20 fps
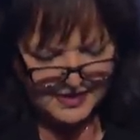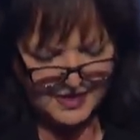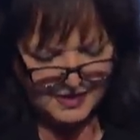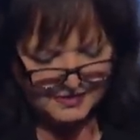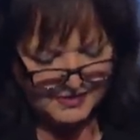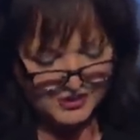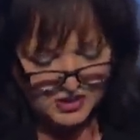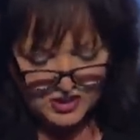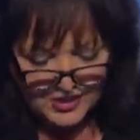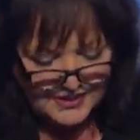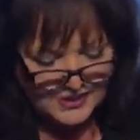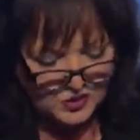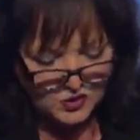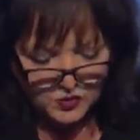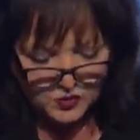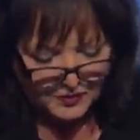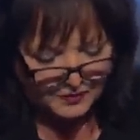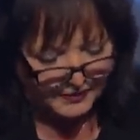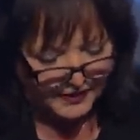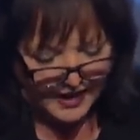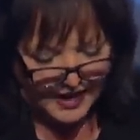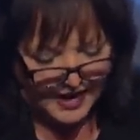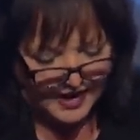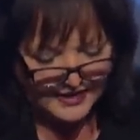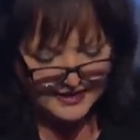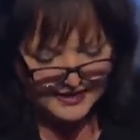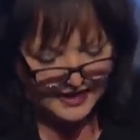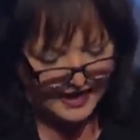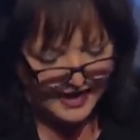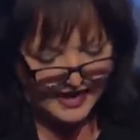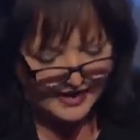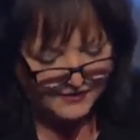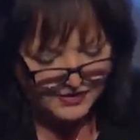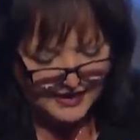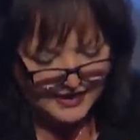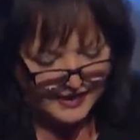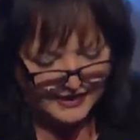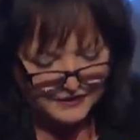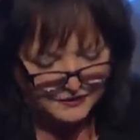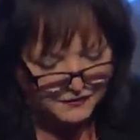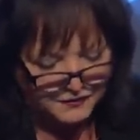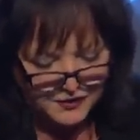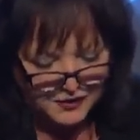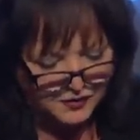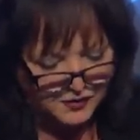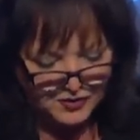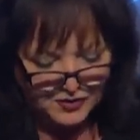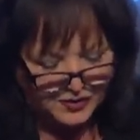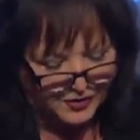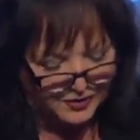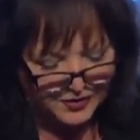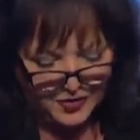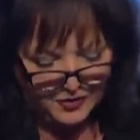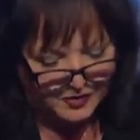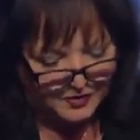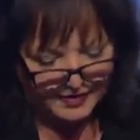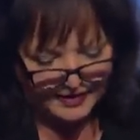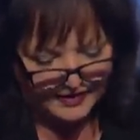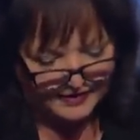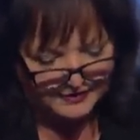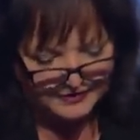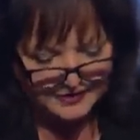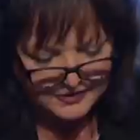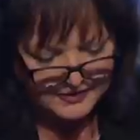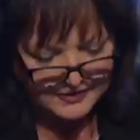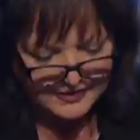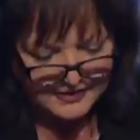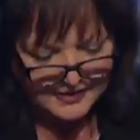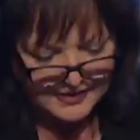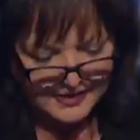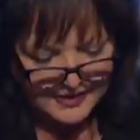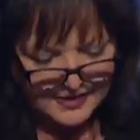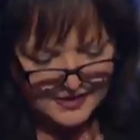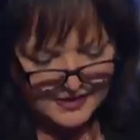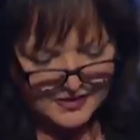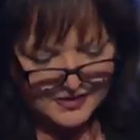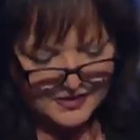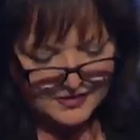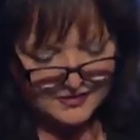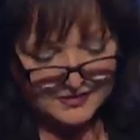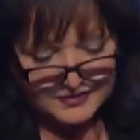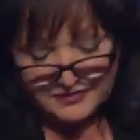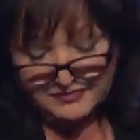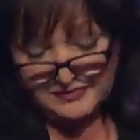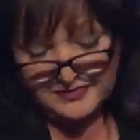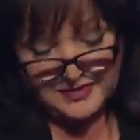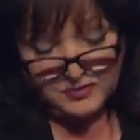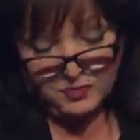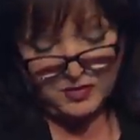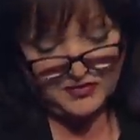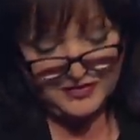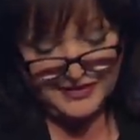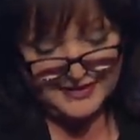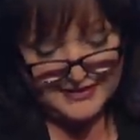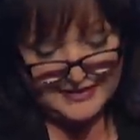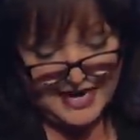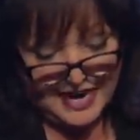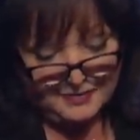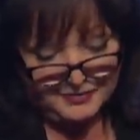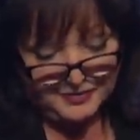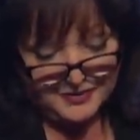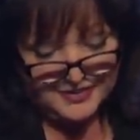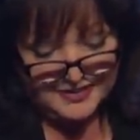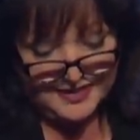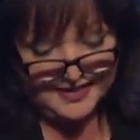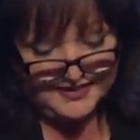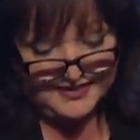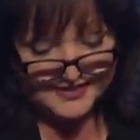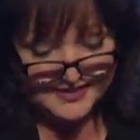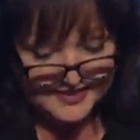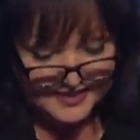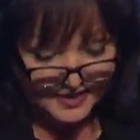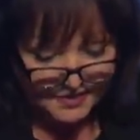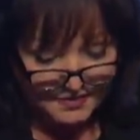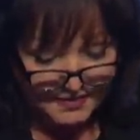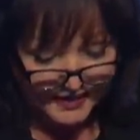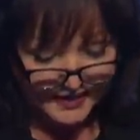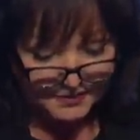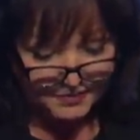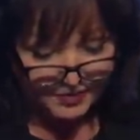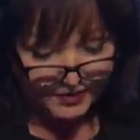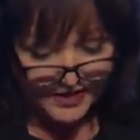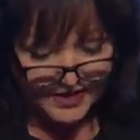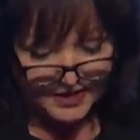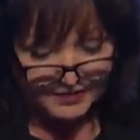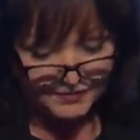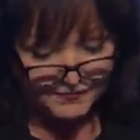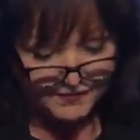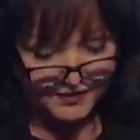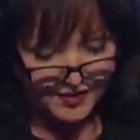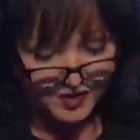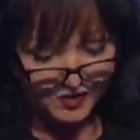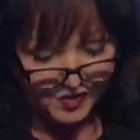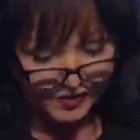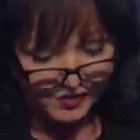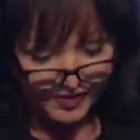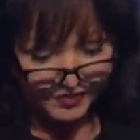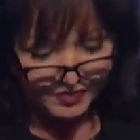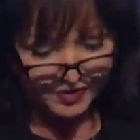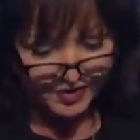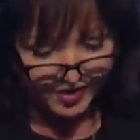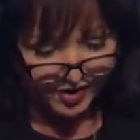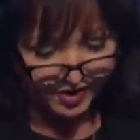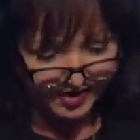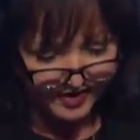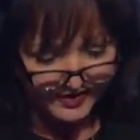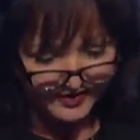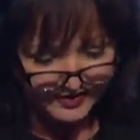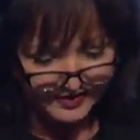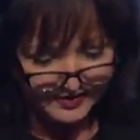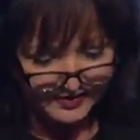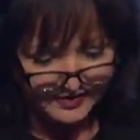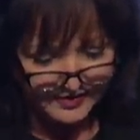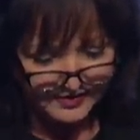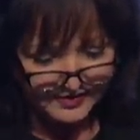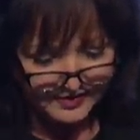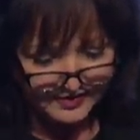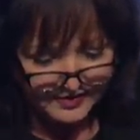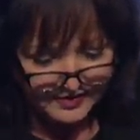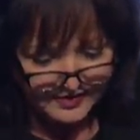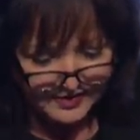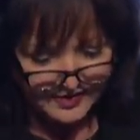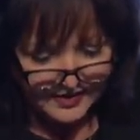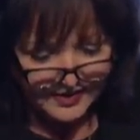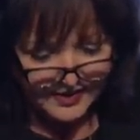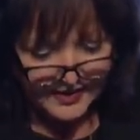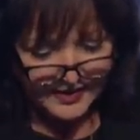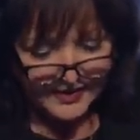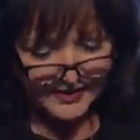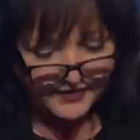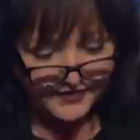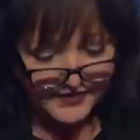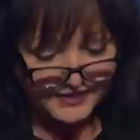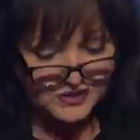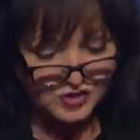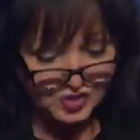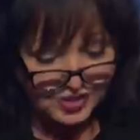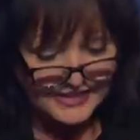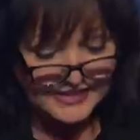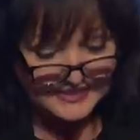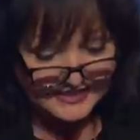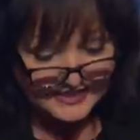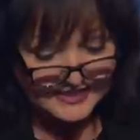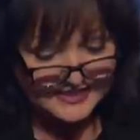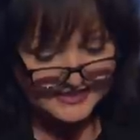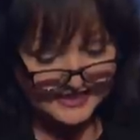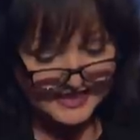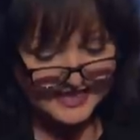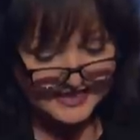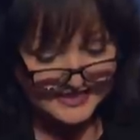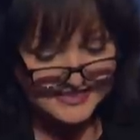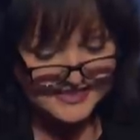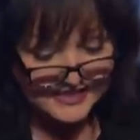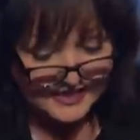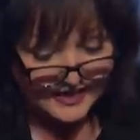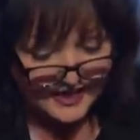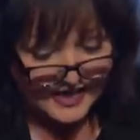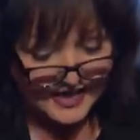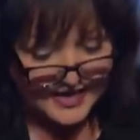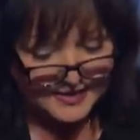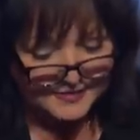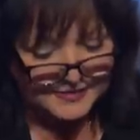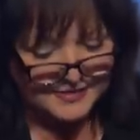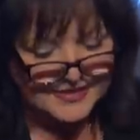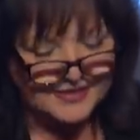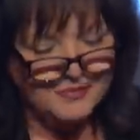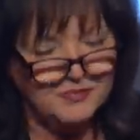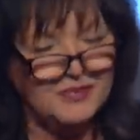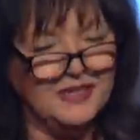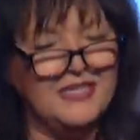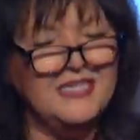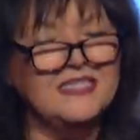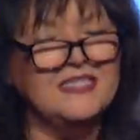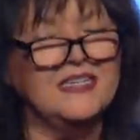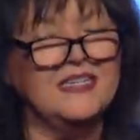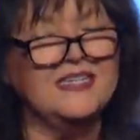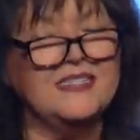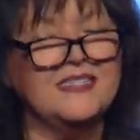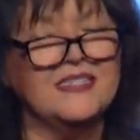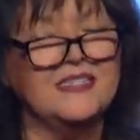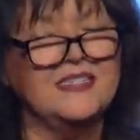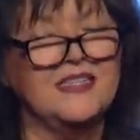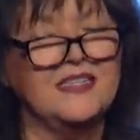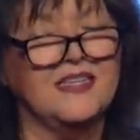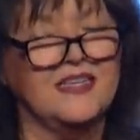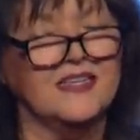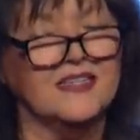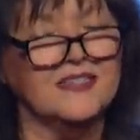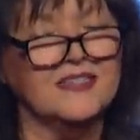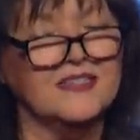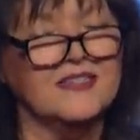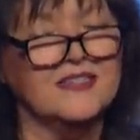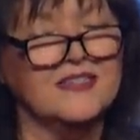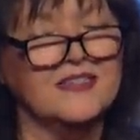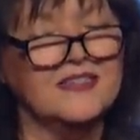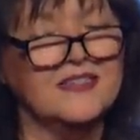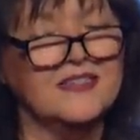But Jesus replied, I have a kind of food you don't know about. Then one of the disciples said, did somebody bring him food while we were gone? And then Jesus exclaimed, please listen to this.